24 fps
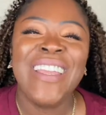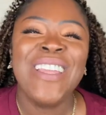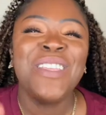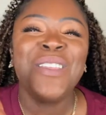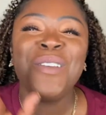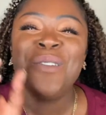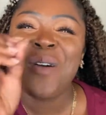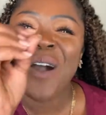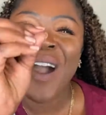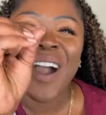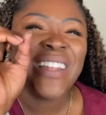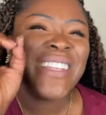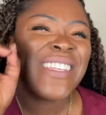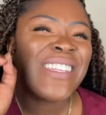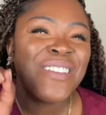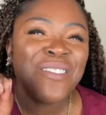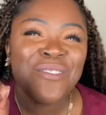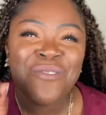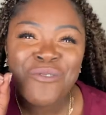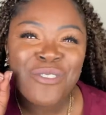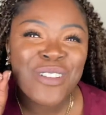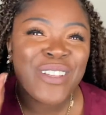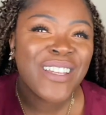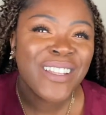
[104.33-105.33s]
You are the
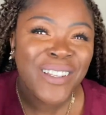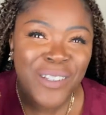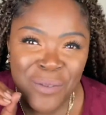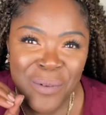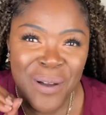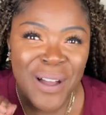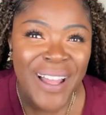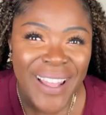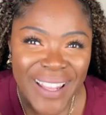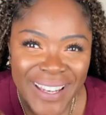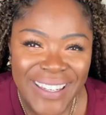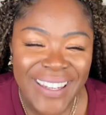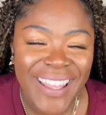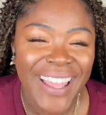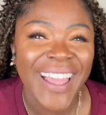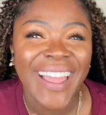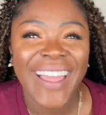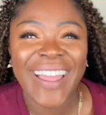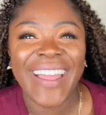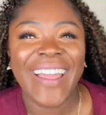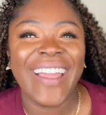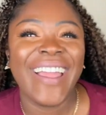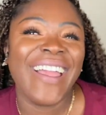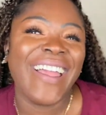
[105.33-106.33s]
real one.
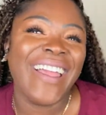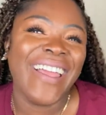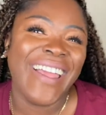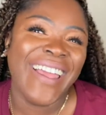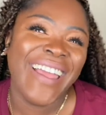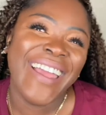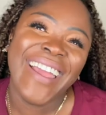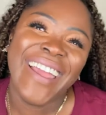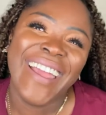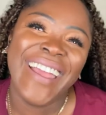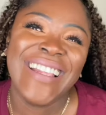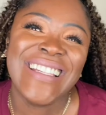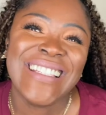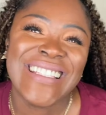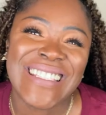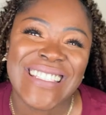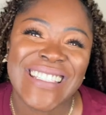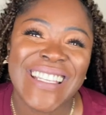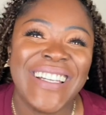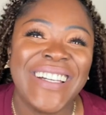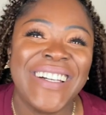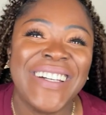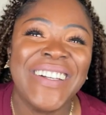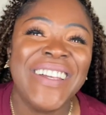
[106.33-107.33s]

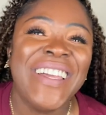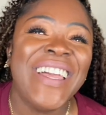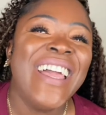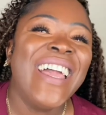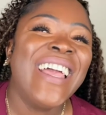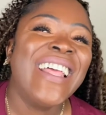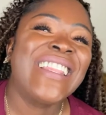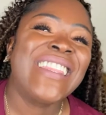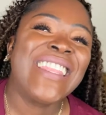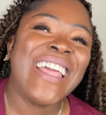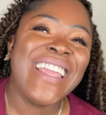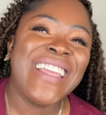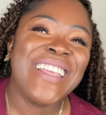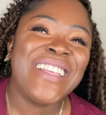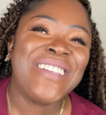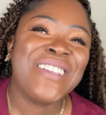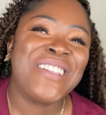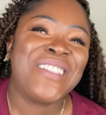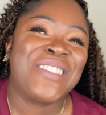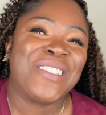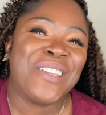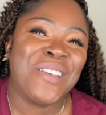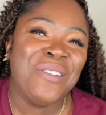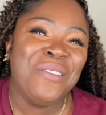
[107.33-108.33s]
So thank
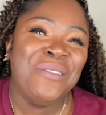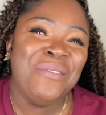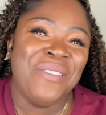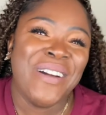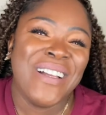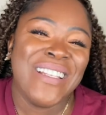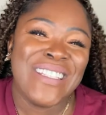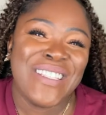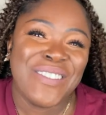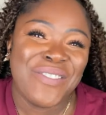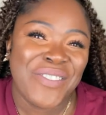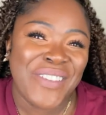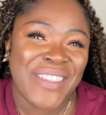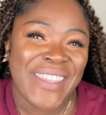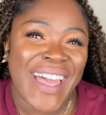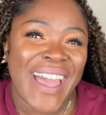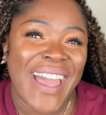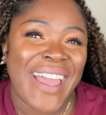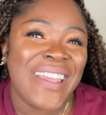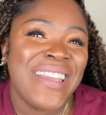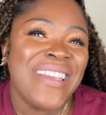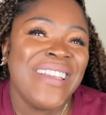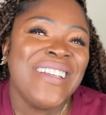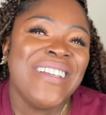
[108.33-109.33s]
you so much for
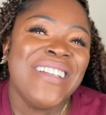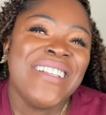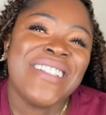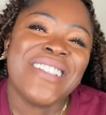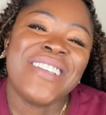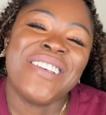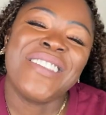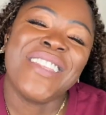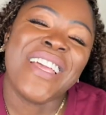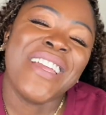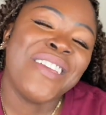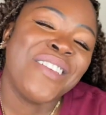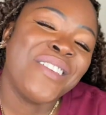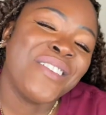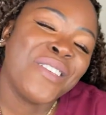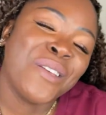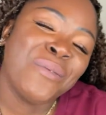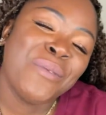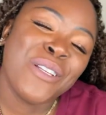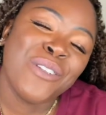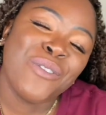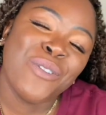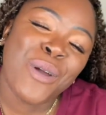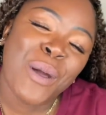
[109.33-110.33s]
that. So thank you
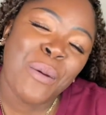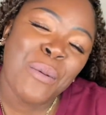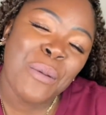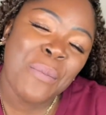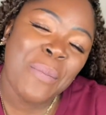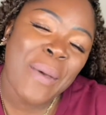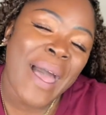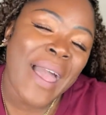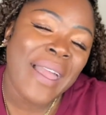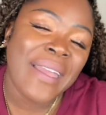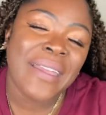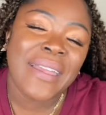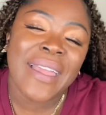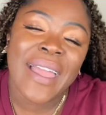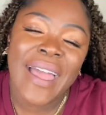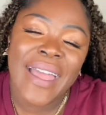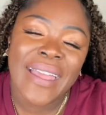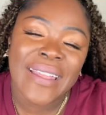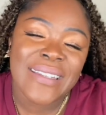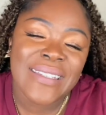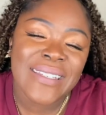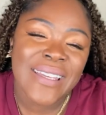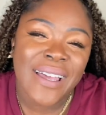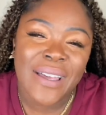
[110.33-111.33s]
so much for coming back,
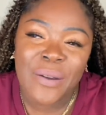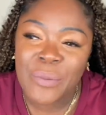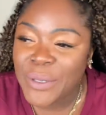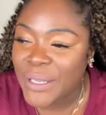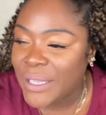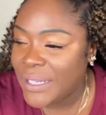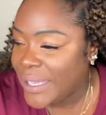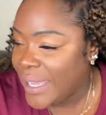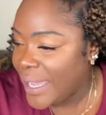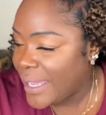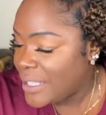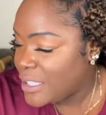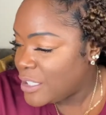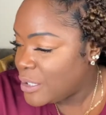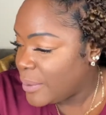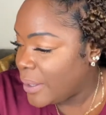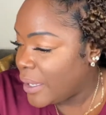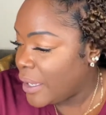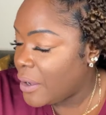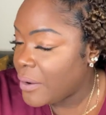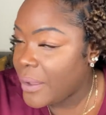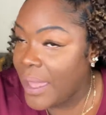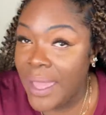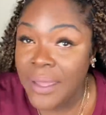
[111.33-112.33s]
and we're gonna get into
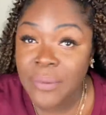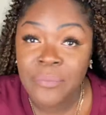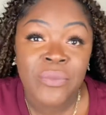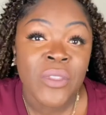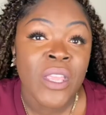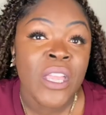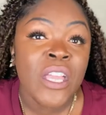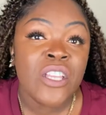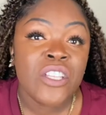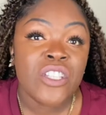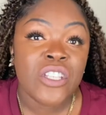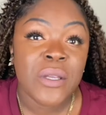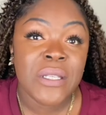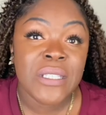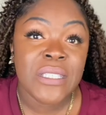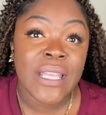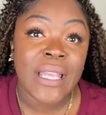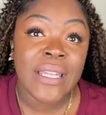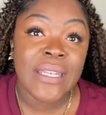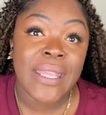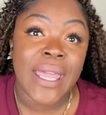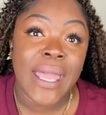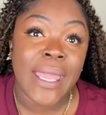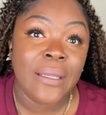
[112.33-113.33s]
it. Okay, so it's
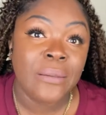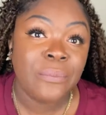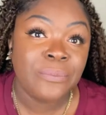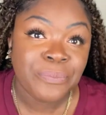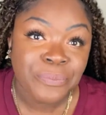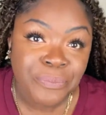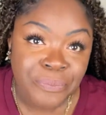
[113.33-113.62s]
Sunday.